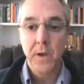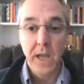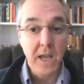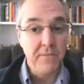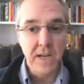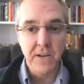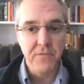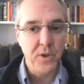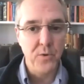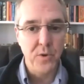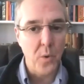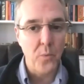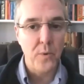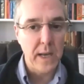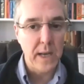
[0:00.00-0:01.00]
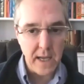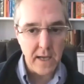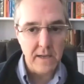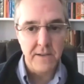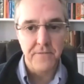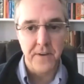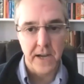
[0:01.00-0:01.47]
even if you don't
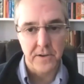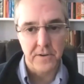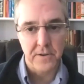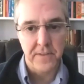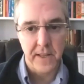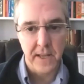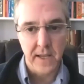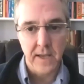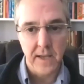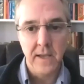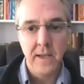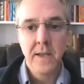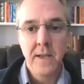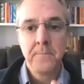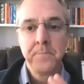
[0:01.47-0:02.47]
need to fight or flee.